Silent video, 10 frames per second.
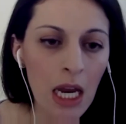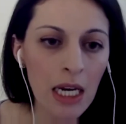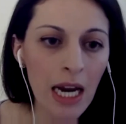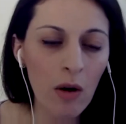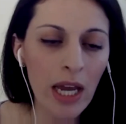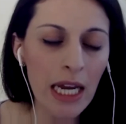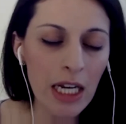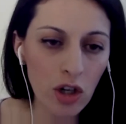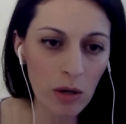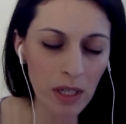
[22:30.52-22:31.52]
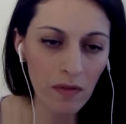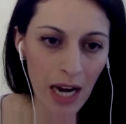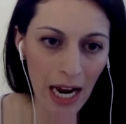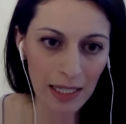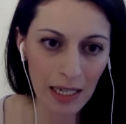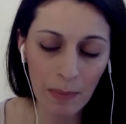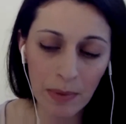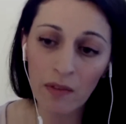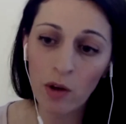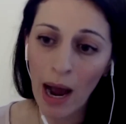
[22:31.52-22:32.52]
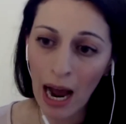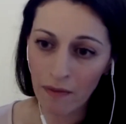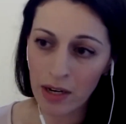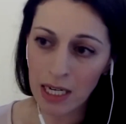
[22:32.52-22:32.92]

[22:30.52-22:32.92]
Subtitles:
Now, in terms of next steps, if you haven't